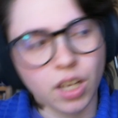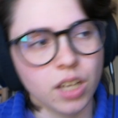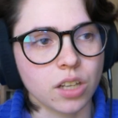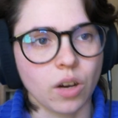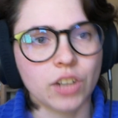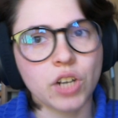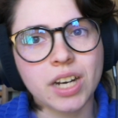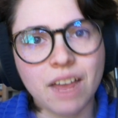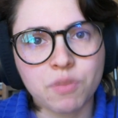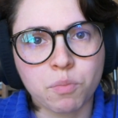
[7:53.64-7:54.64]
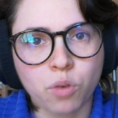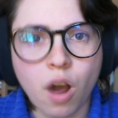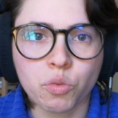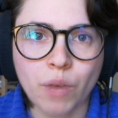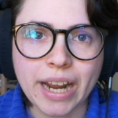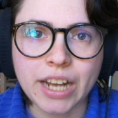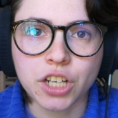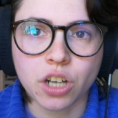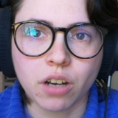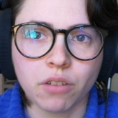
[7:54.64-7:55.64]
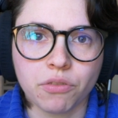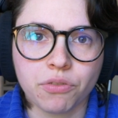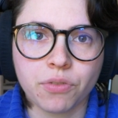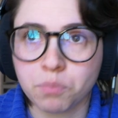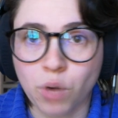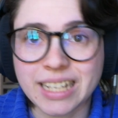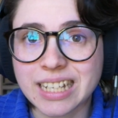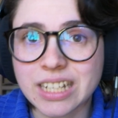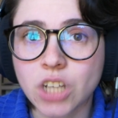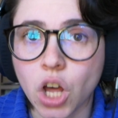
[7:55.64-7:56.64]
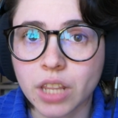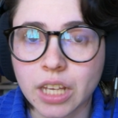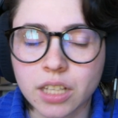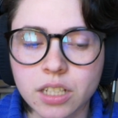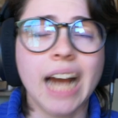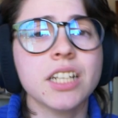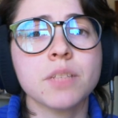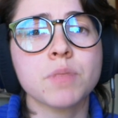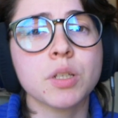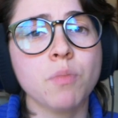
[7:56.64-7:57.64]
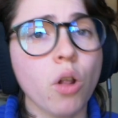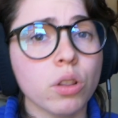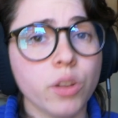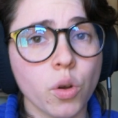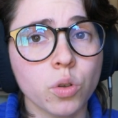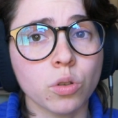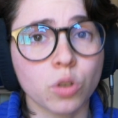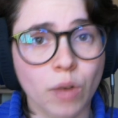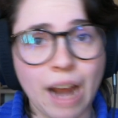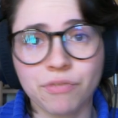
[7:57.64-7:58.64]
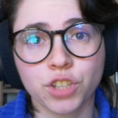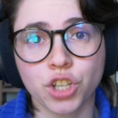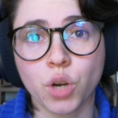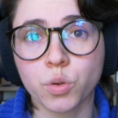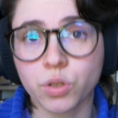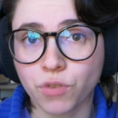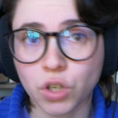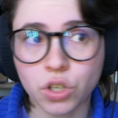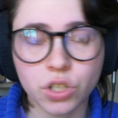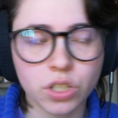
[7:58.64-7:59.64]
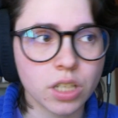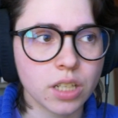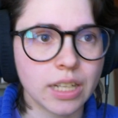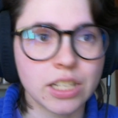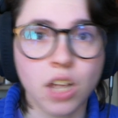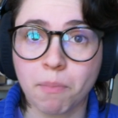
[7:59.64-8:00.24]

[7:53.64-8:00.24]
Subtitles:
So I tried to have a broad range of prices on things. I did some small local craft shows first. That's not a